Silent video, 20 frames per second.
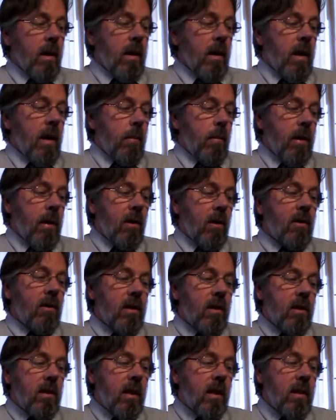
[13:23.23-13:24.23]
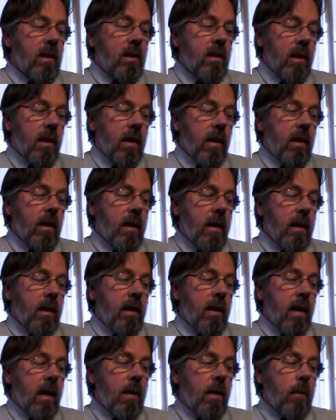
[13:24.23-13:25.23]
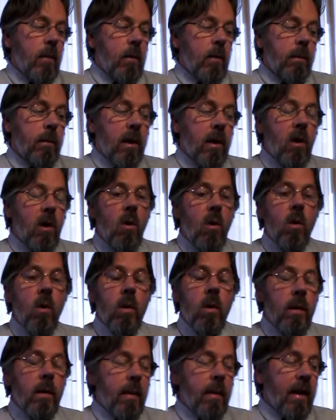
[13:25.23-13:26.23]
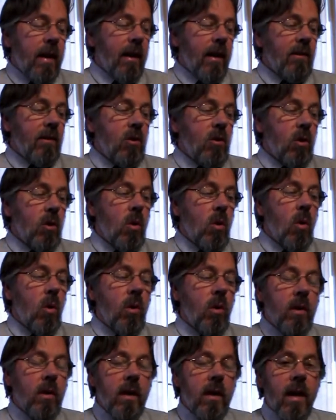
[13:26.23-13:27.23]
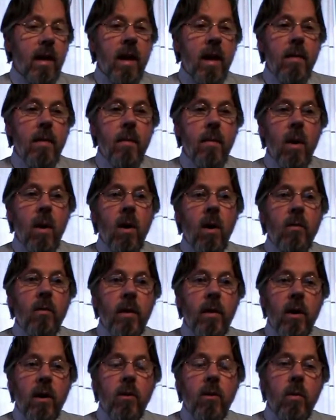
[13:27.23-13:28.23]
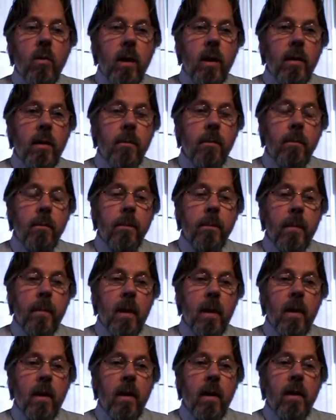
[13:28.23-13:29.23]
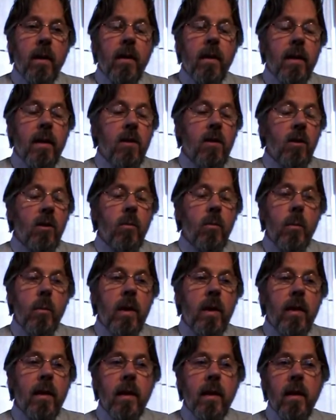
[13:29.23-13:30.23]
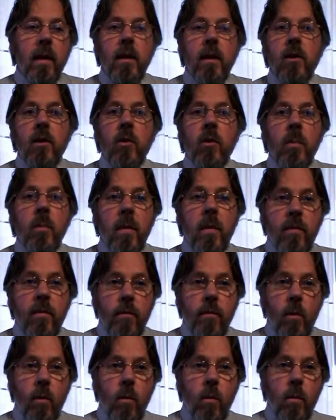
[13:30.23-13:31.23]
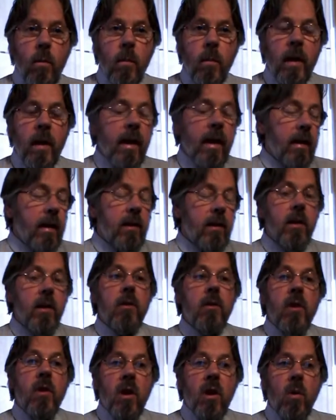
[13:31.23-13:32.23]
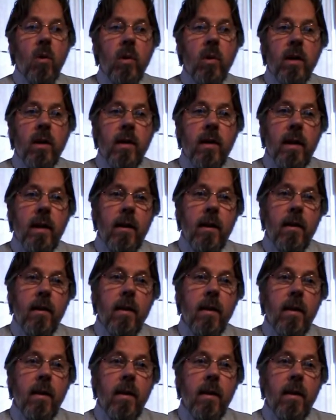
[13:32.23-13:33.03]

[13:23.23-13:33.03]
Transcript: Now, because it says here that it was begun to call on the name of Yahuwah, does not mean they didn't do it before. It is just recorded then.